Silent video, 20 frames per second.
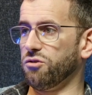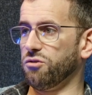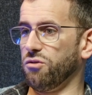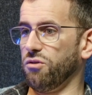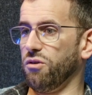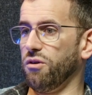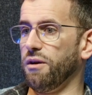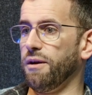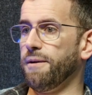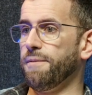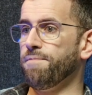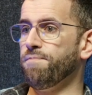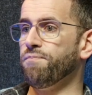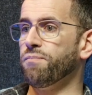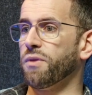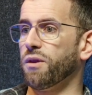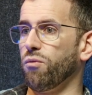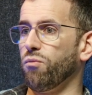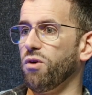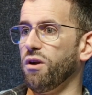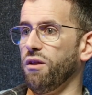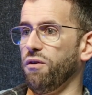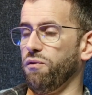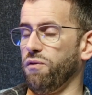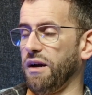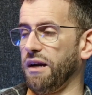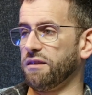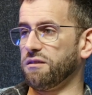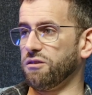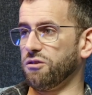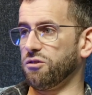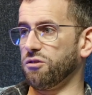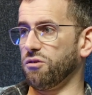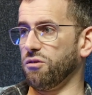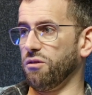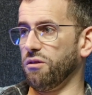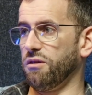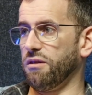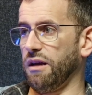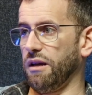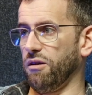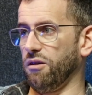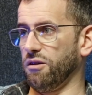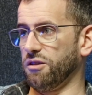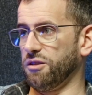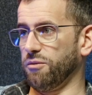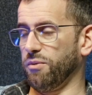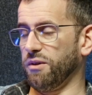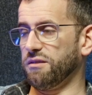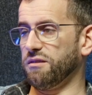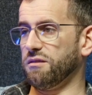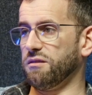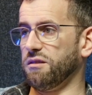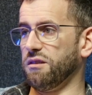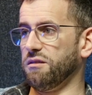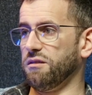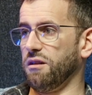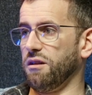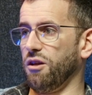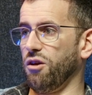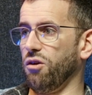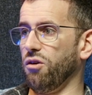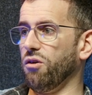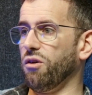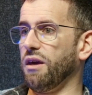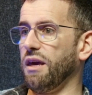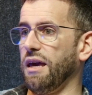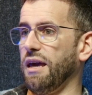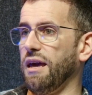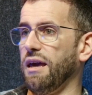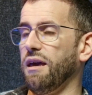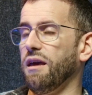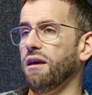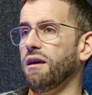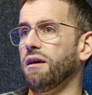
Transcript: So one of the fastest growing technology businesses in the UK,